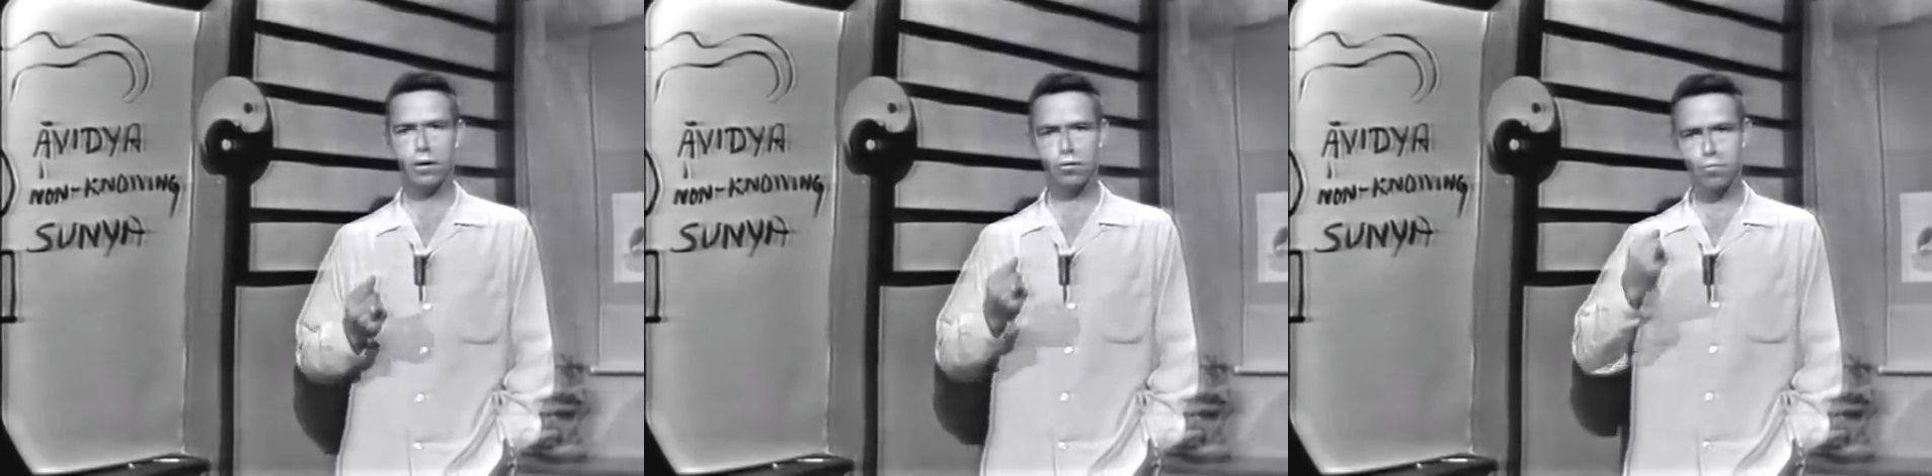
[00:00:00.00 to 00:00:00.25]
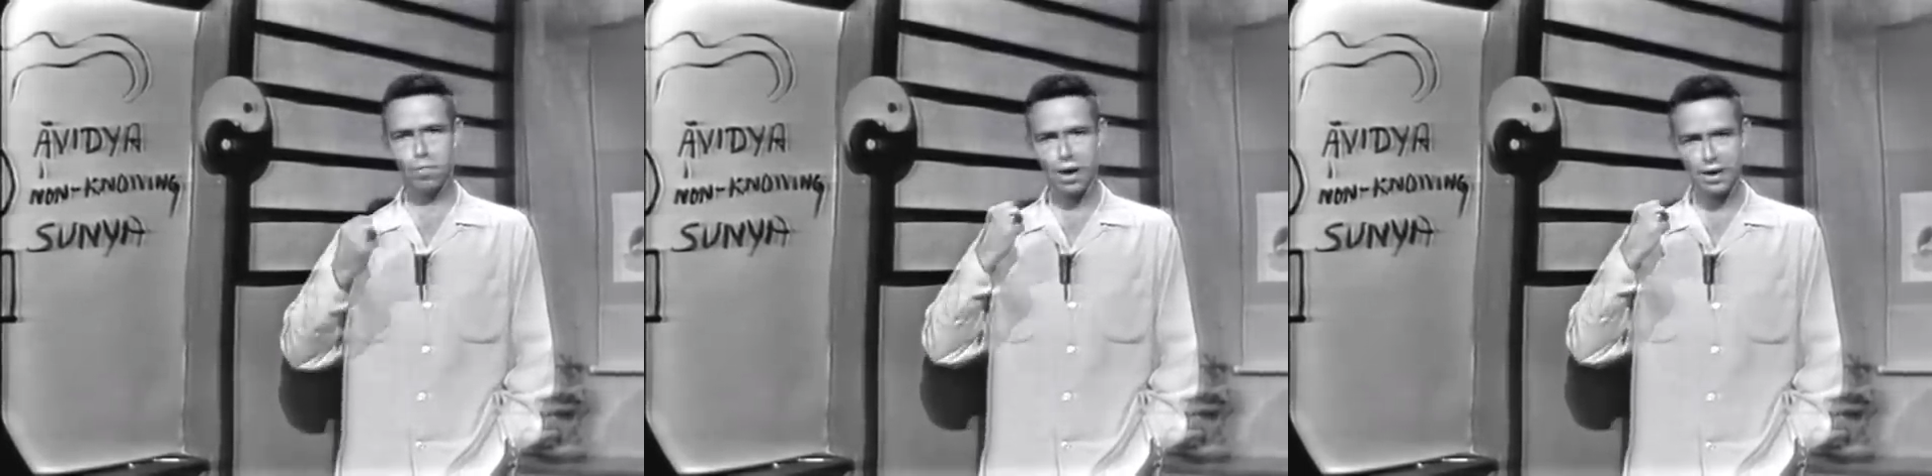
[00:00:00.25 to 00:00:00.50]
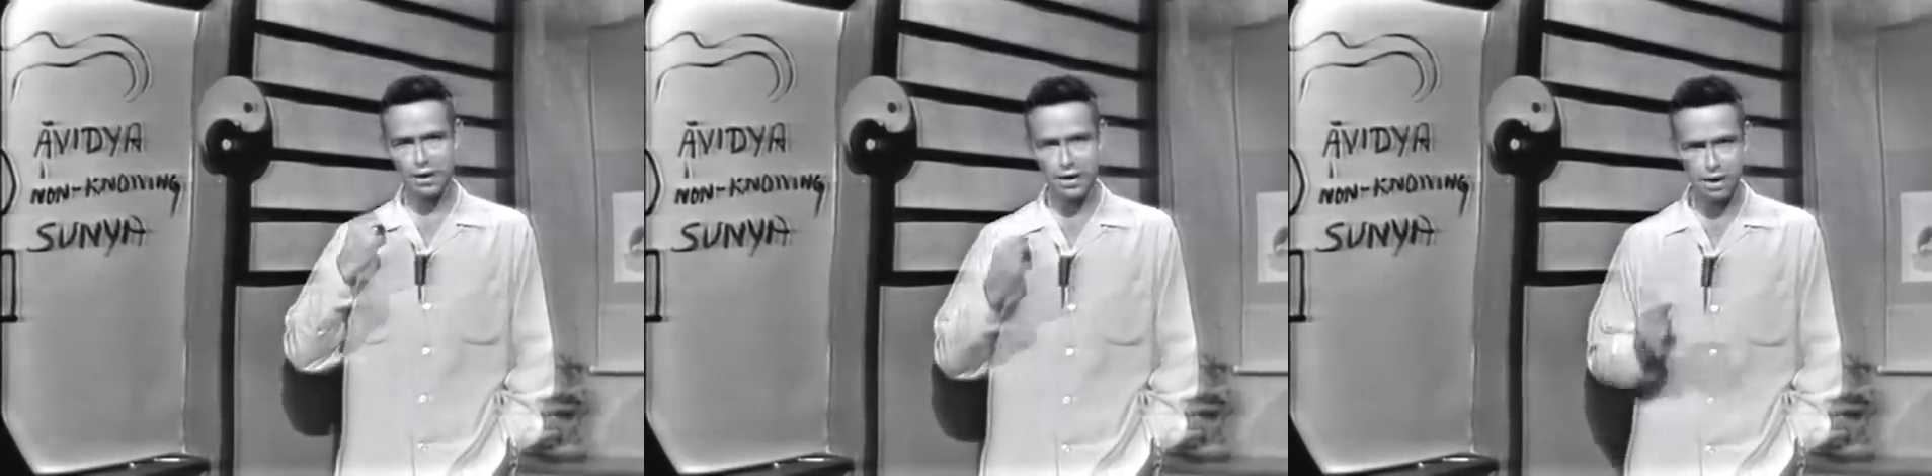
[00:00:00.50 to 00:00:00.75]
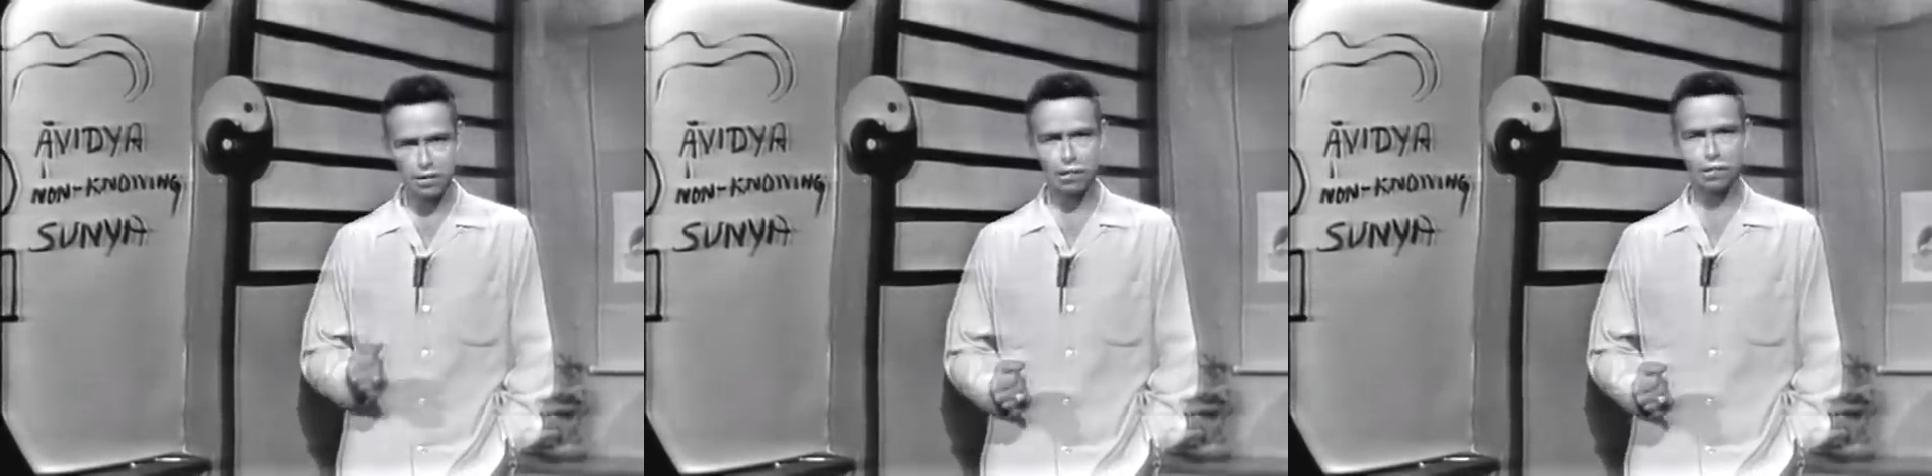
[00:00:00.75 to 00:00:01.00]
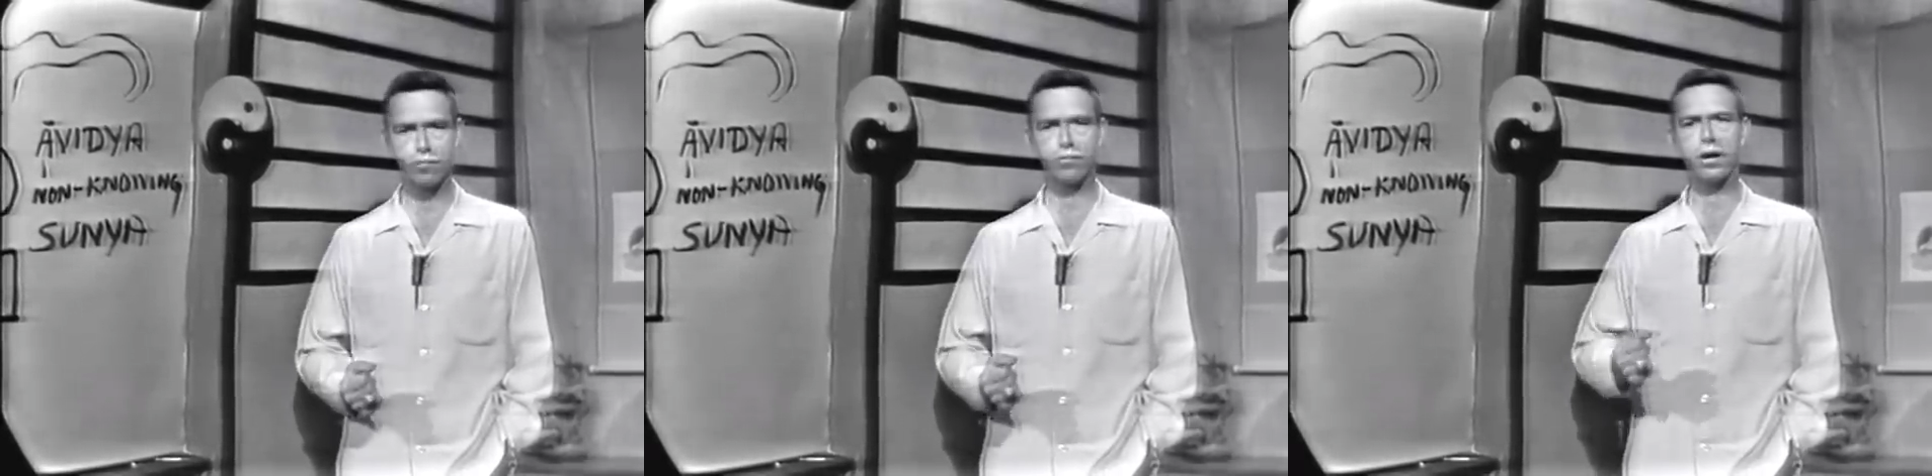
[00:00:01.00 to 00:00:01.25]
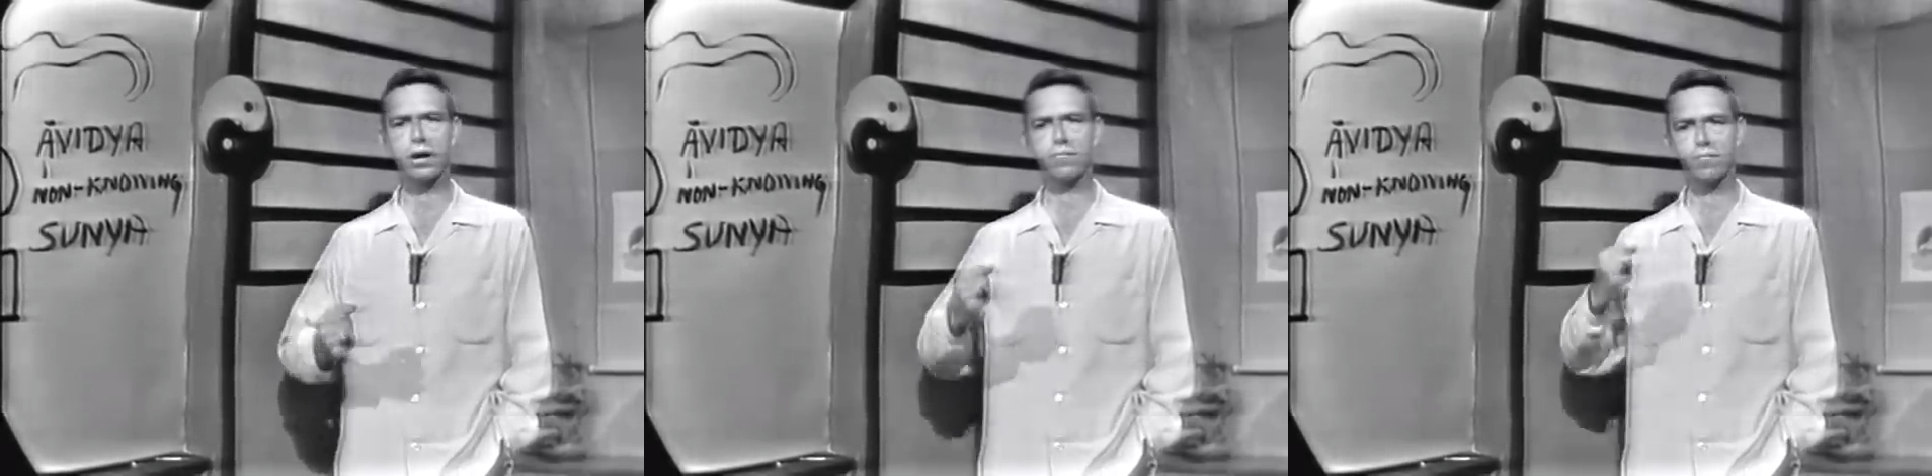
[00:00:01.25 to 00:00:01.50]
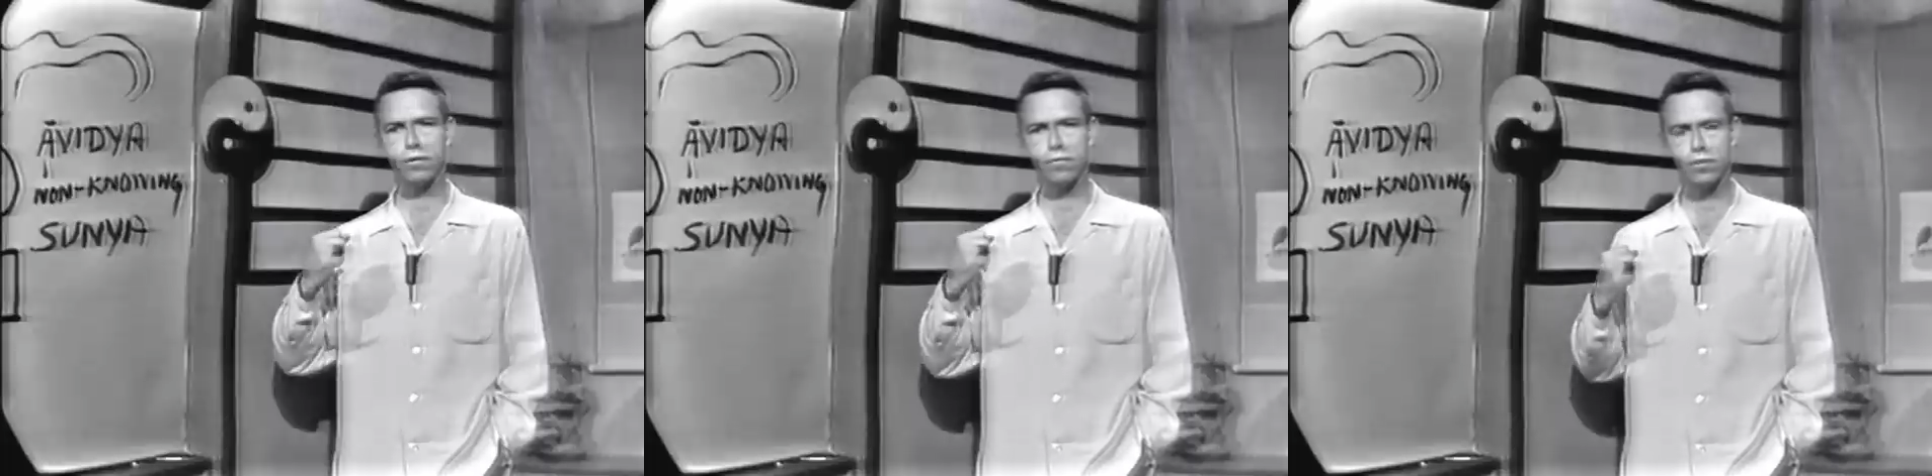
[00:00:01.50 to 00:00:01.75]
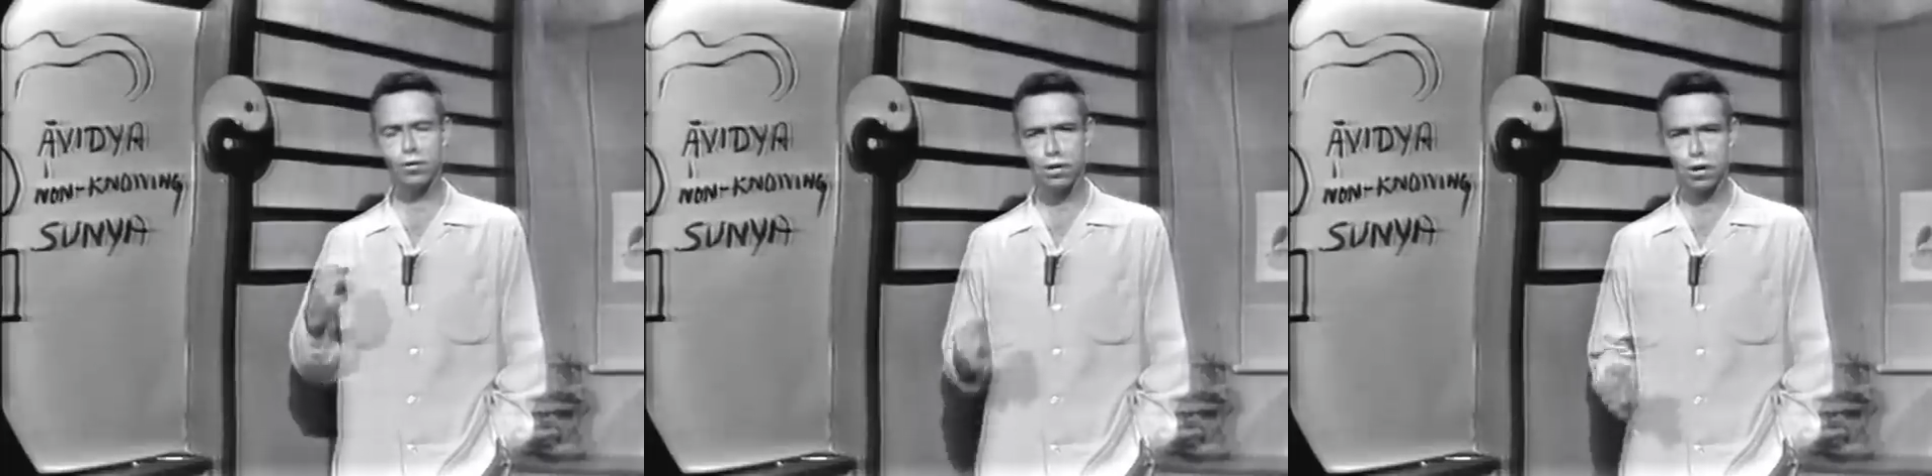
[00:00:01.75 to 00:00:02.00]
to make yes triumph
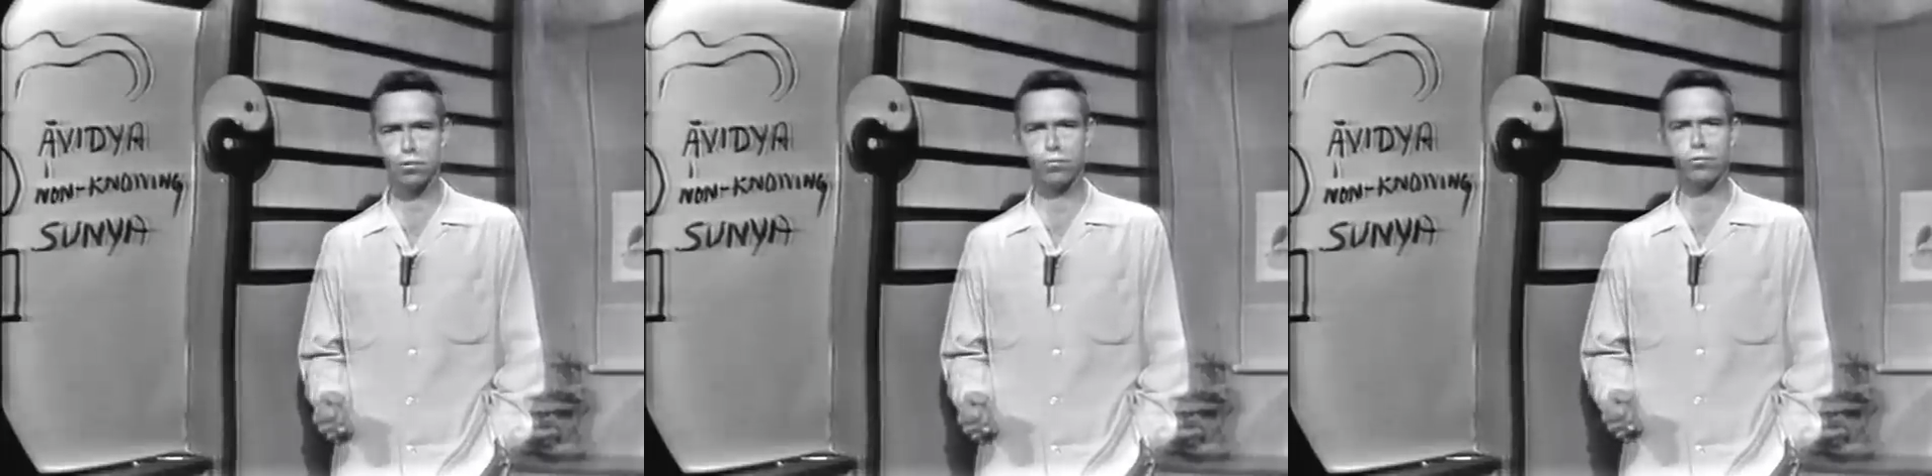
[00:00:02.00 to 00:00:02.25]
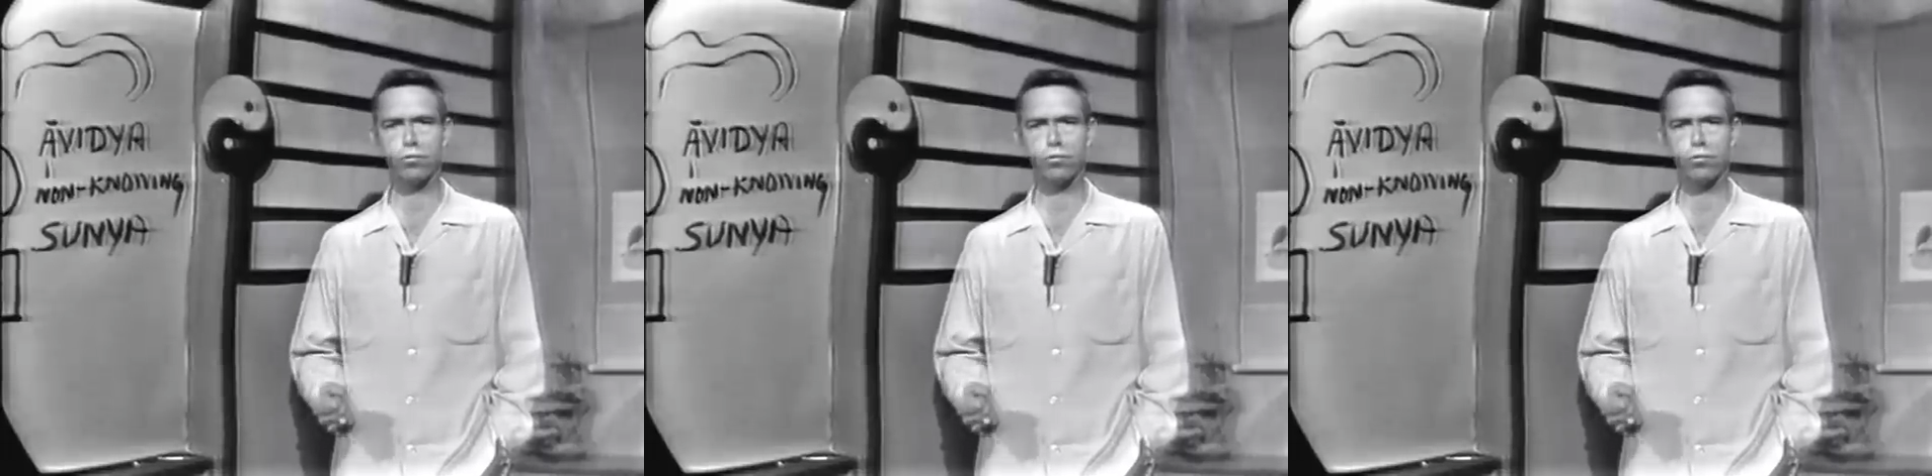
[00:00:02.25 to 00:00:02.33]
over no,